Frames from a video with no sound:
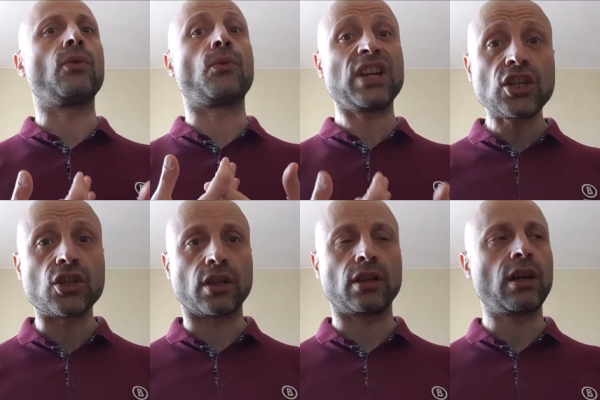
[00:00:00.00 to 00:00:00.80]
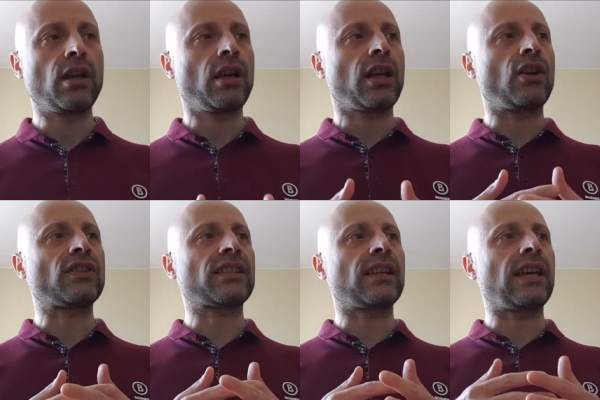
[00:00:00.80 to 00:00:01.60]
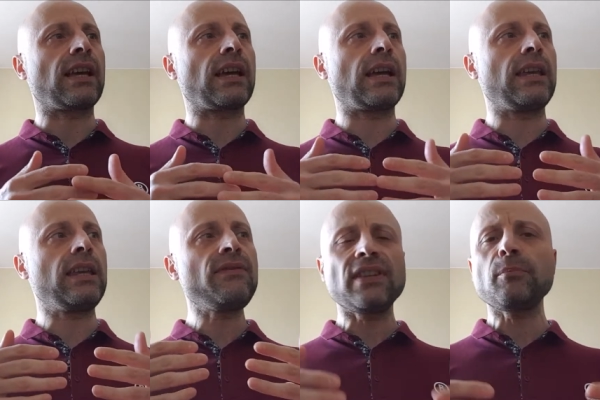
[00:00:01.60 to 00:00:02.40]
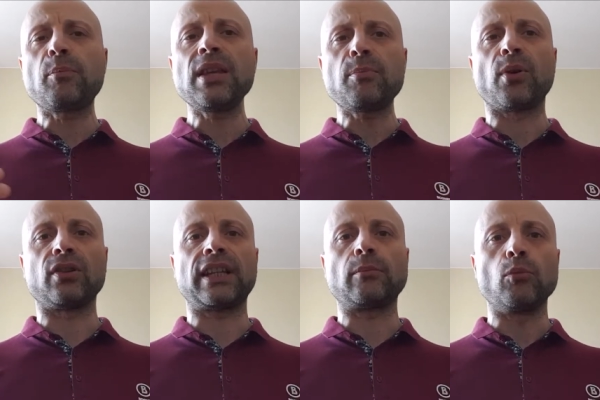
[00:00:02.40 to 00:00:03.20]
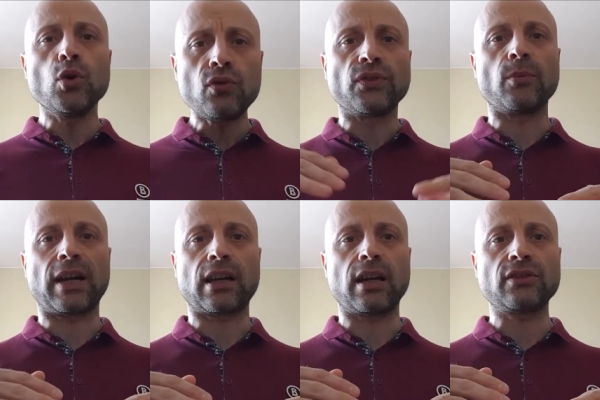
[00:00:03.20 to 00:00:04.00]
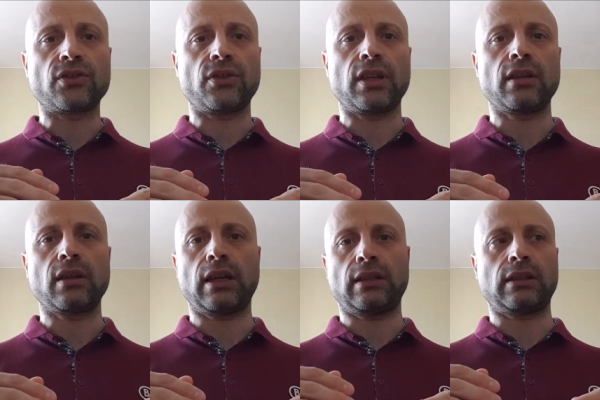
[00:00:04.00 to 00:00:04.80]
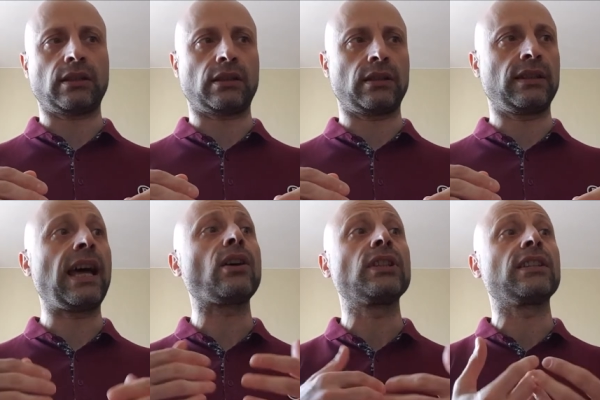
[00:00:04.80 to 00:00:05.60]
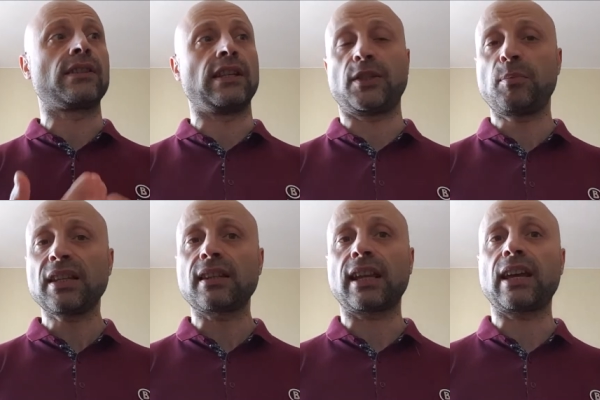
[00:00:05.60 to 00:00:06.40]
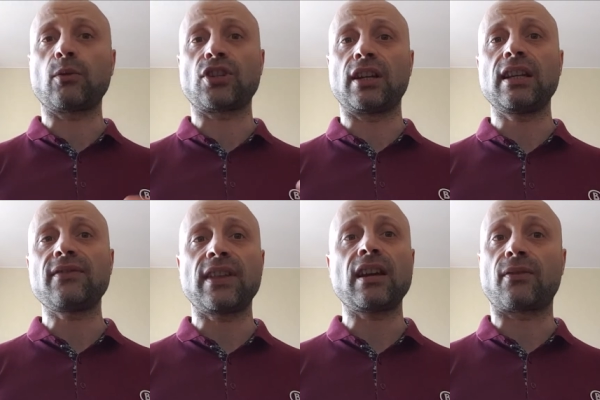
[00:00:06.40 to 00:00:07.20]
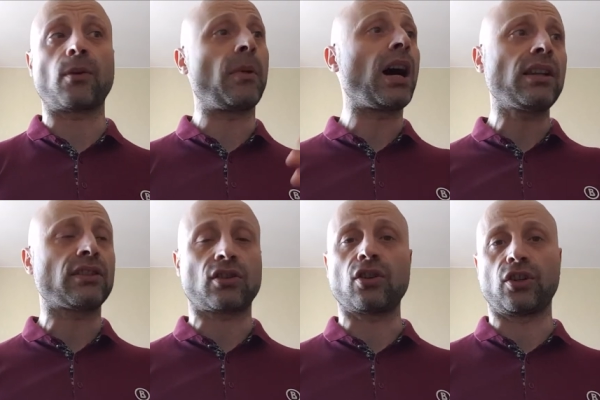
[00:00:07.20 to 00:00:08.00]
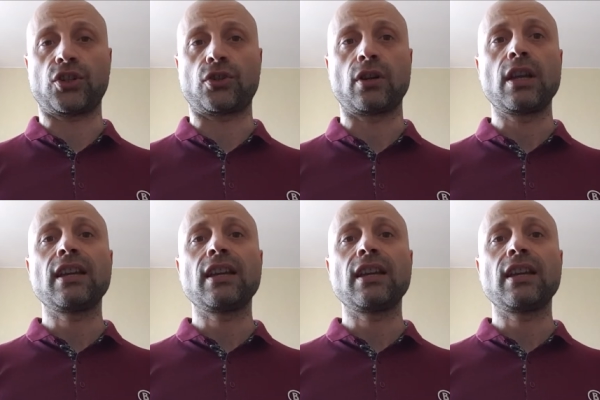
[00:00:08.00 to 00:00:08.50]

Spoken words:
region, because even people that move to my country and now they speak the language and live there from other culture,